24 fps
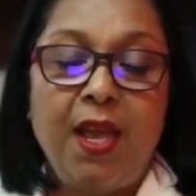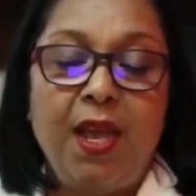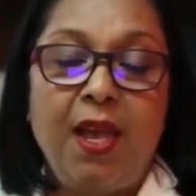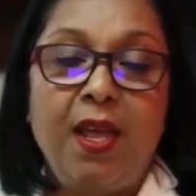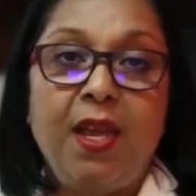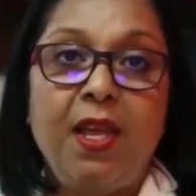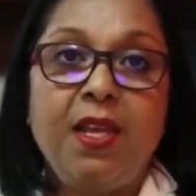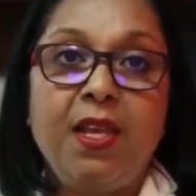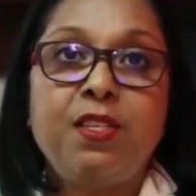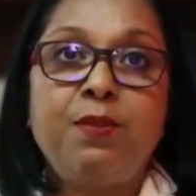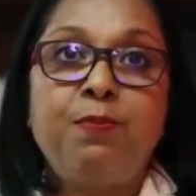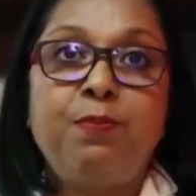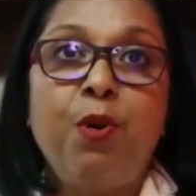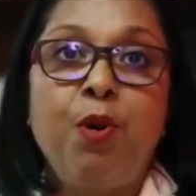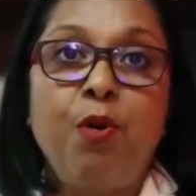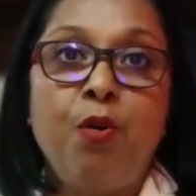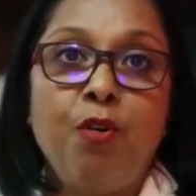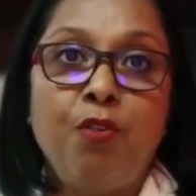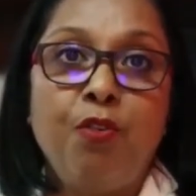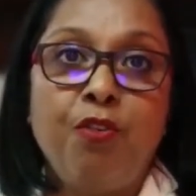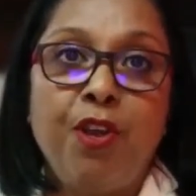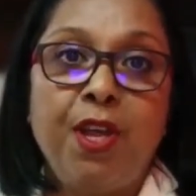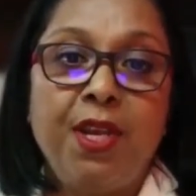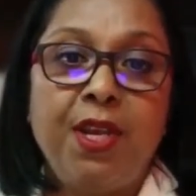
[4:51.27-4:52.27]
and
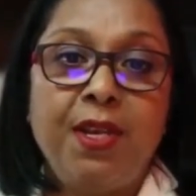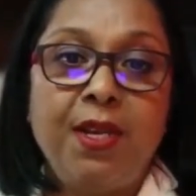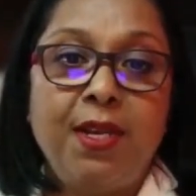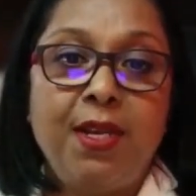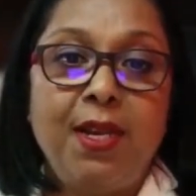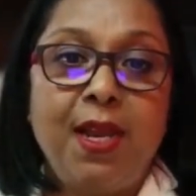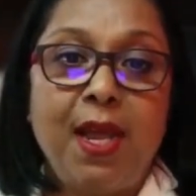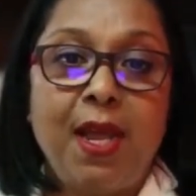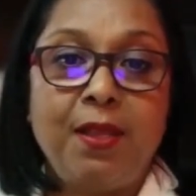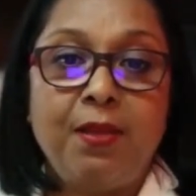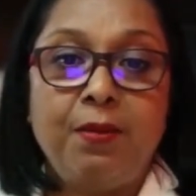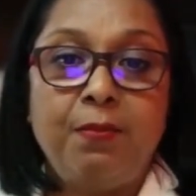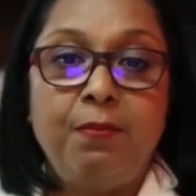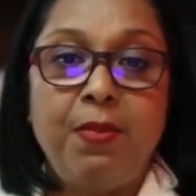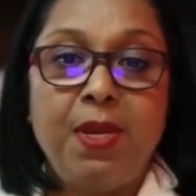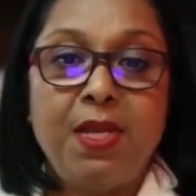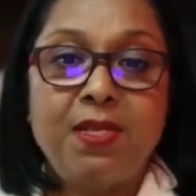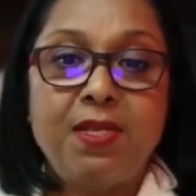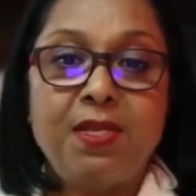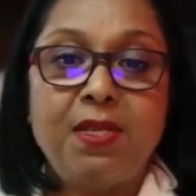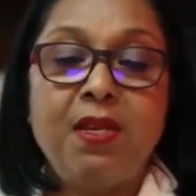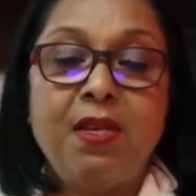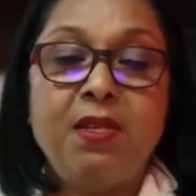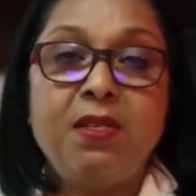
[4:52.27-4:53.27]
exploring net
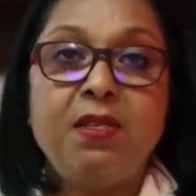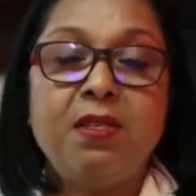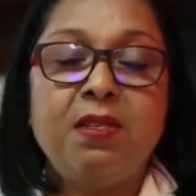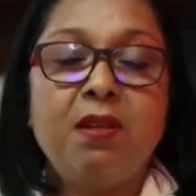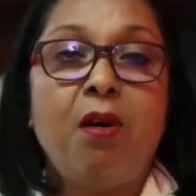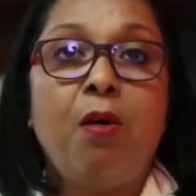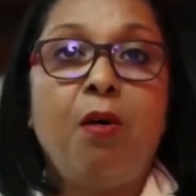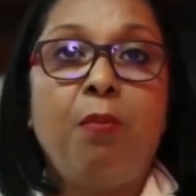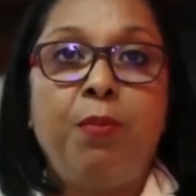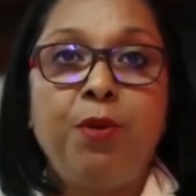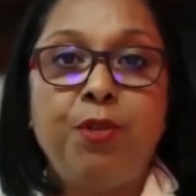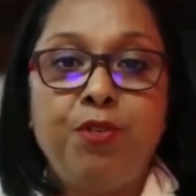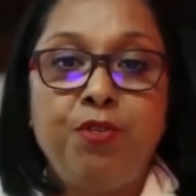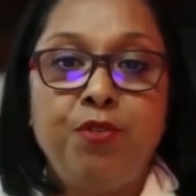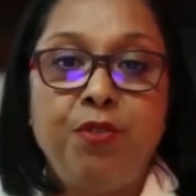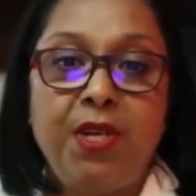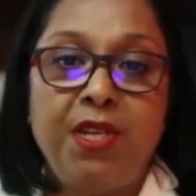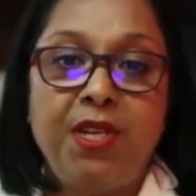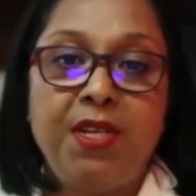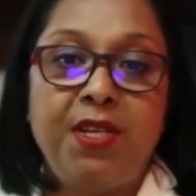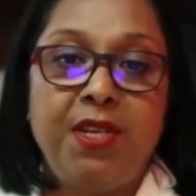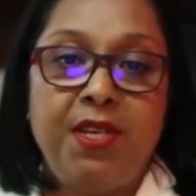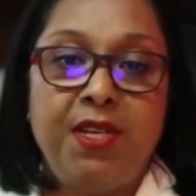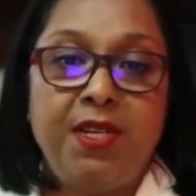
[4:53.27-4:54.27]
business
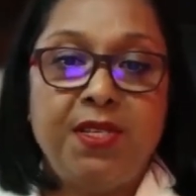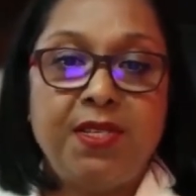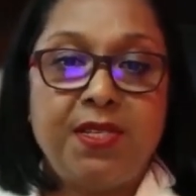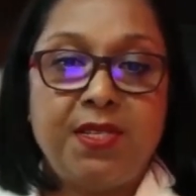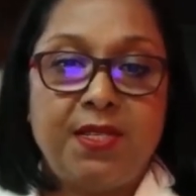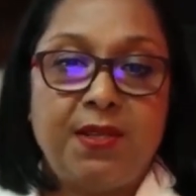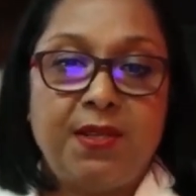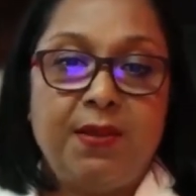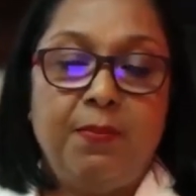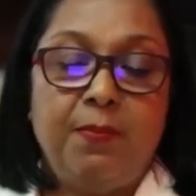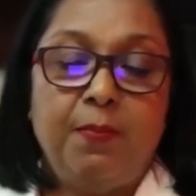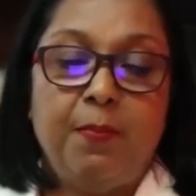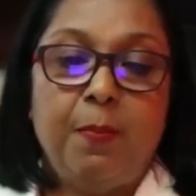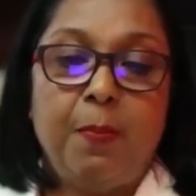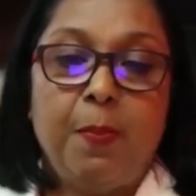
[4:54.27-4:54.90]
opportunities.